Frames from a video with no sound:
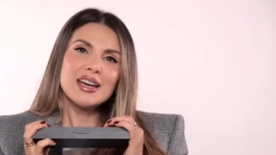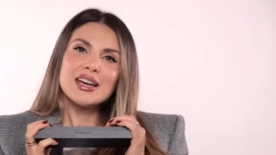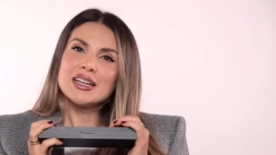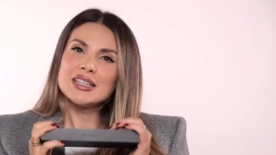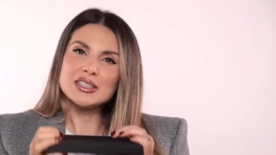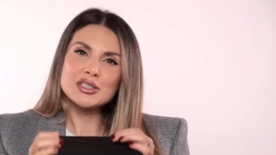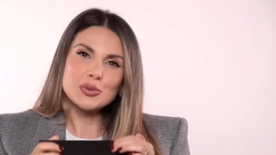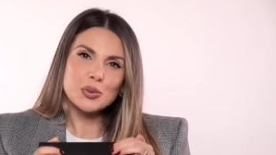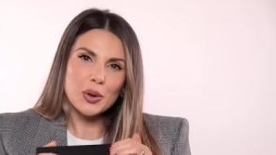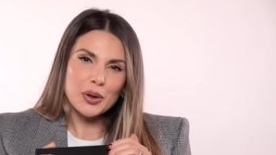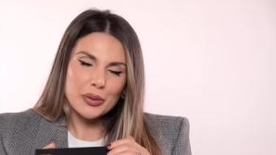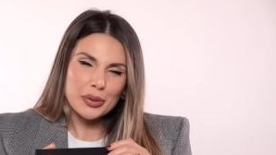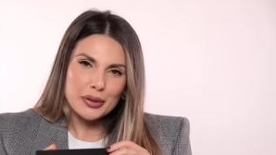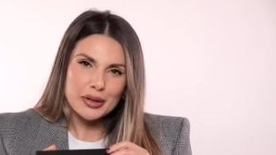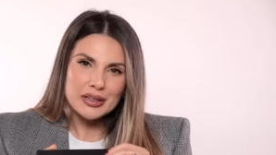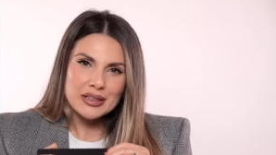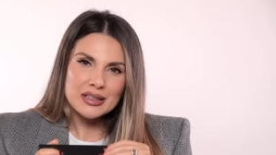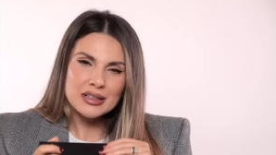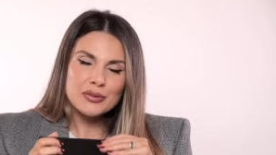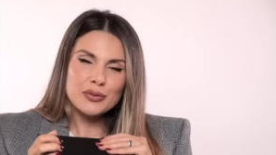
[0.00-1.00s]
it's worth
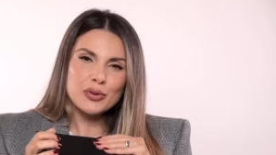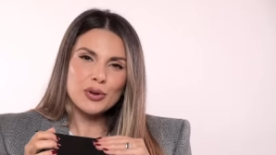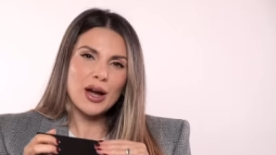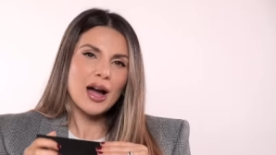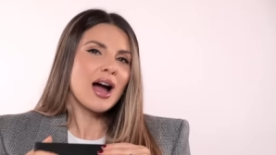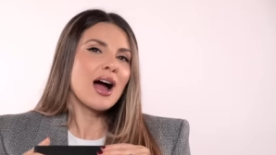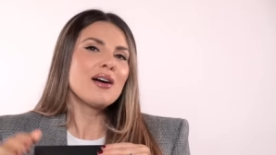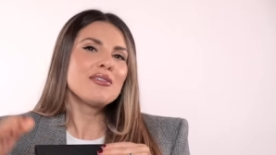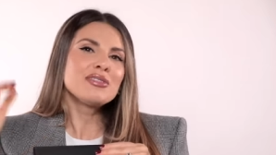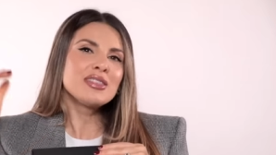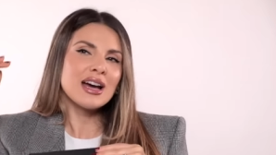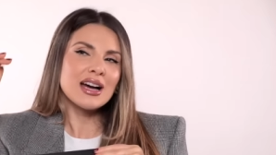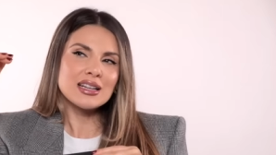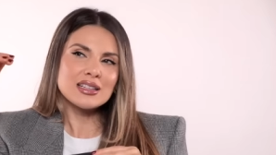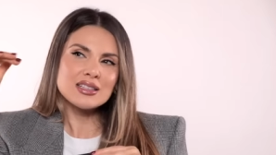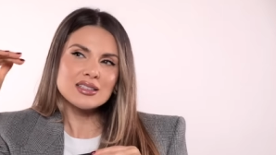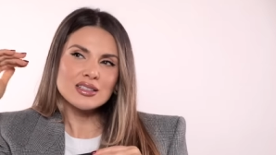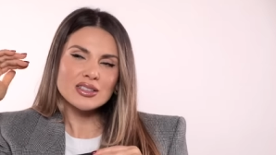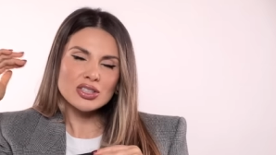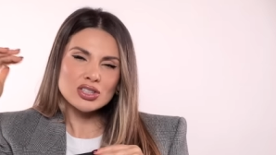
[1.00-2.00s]
it. And if you have that
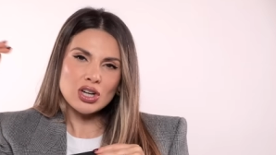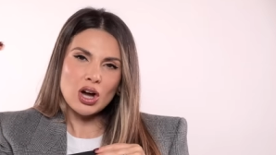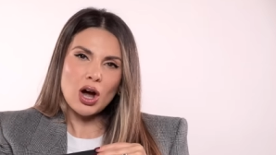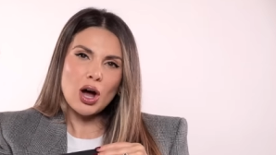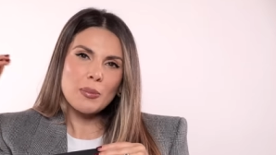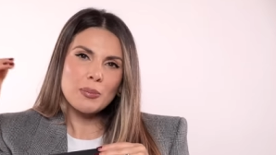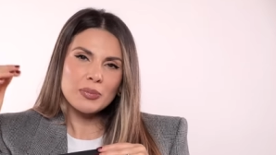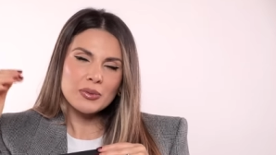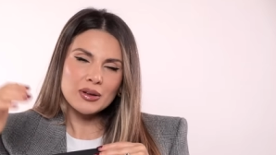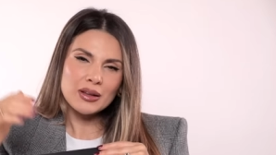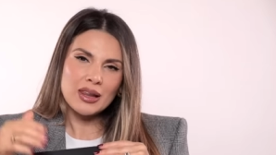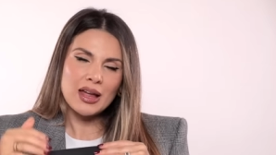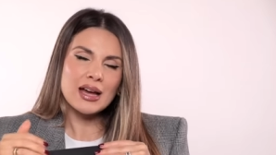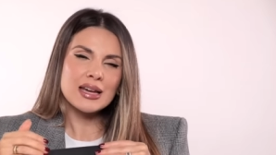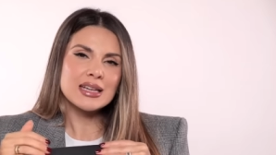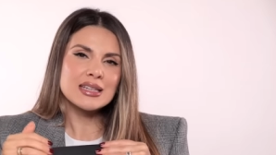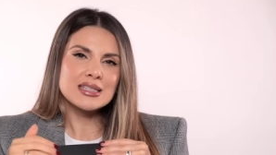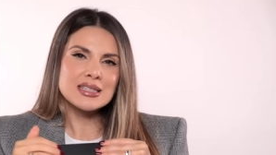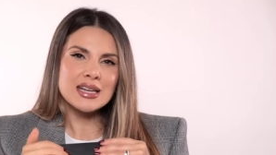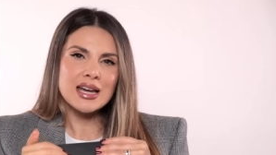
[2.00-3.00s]
top
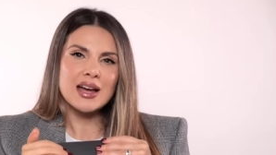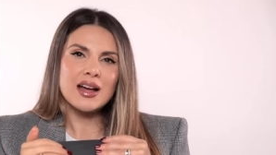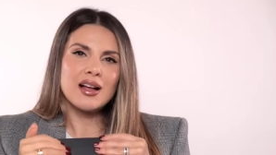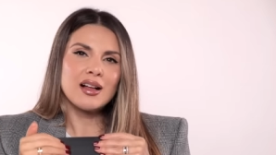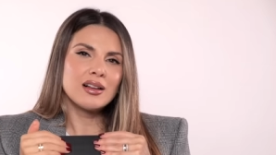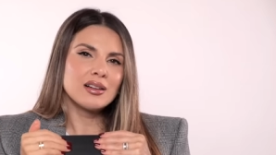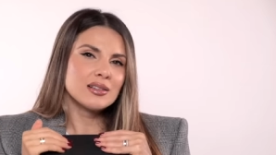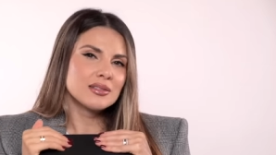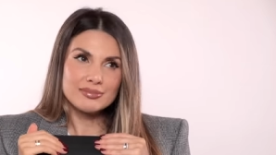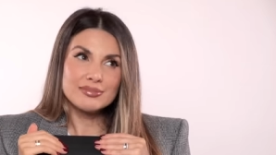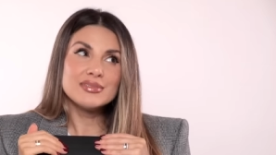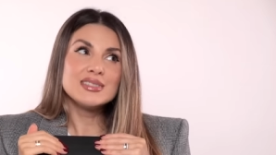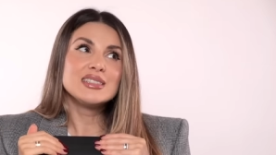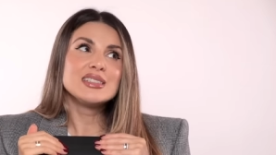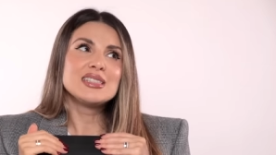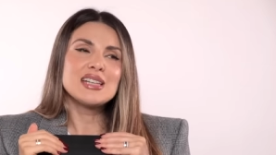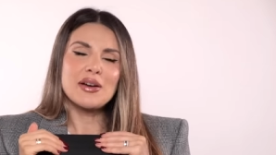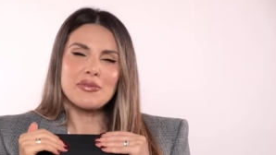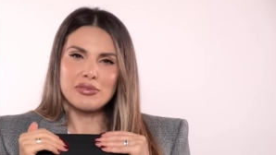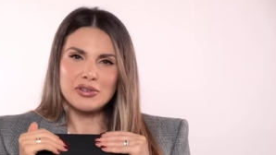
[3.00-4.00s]
clientele,
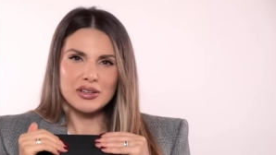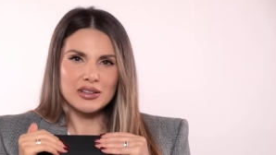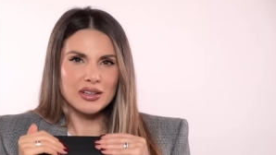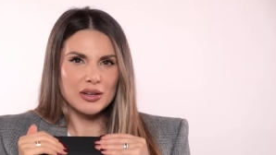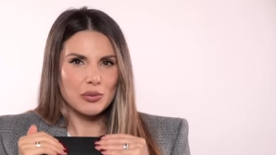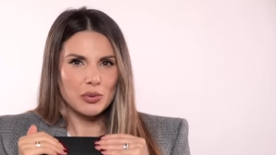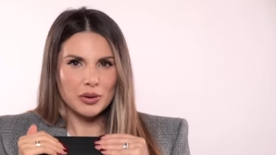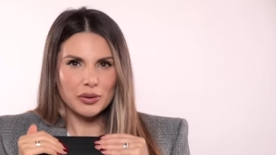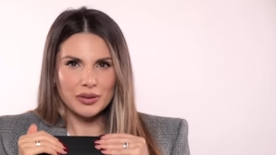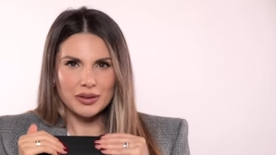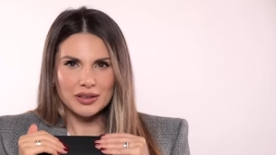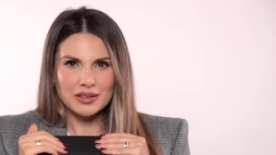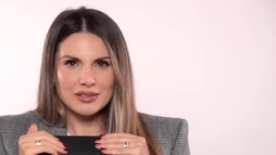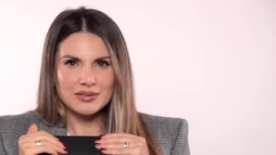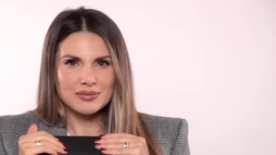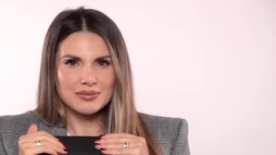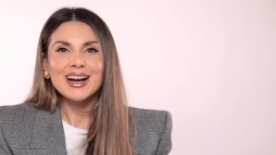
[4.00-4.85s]
definitely worth it.